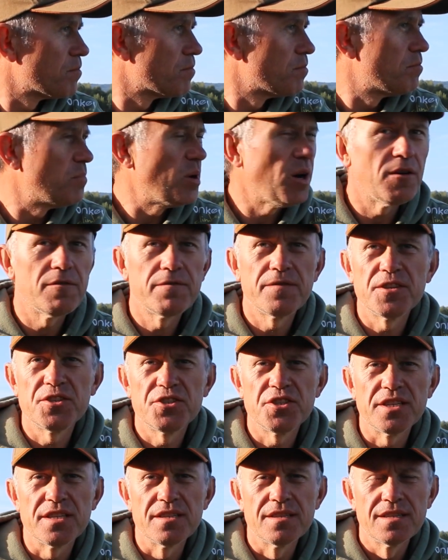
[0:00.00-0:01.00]
part of
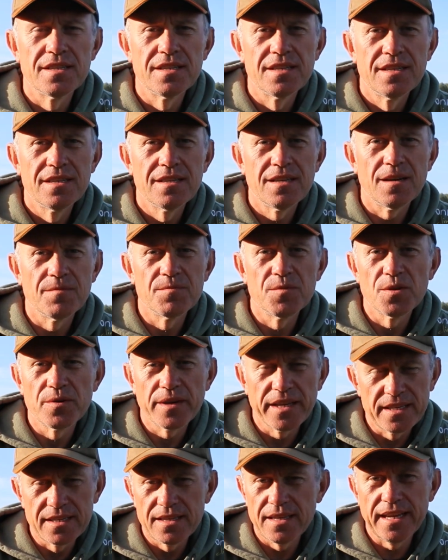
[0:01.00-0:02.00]
fishing. I'm not
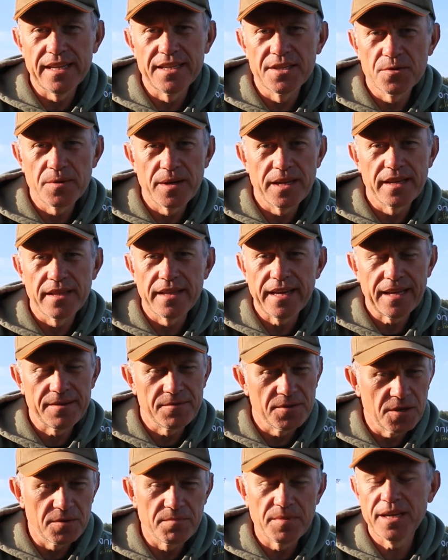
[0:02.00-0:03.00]
into any of that.
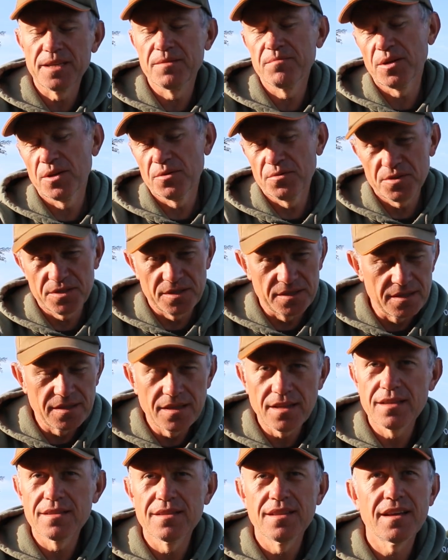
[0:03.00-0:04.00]
No bait boats,
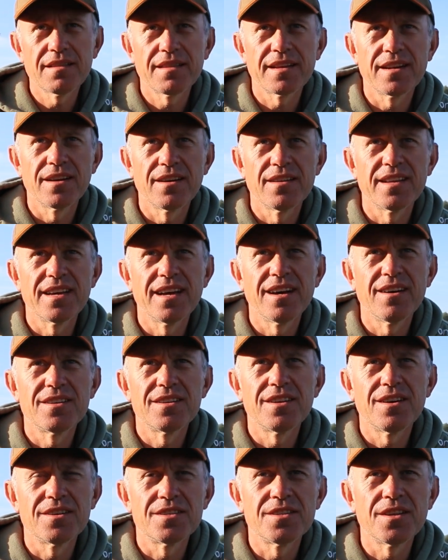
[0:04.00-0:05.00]
nothing like
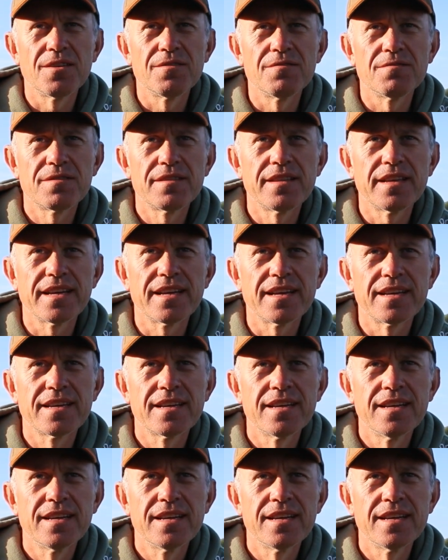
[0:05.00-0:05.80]
that. I don't think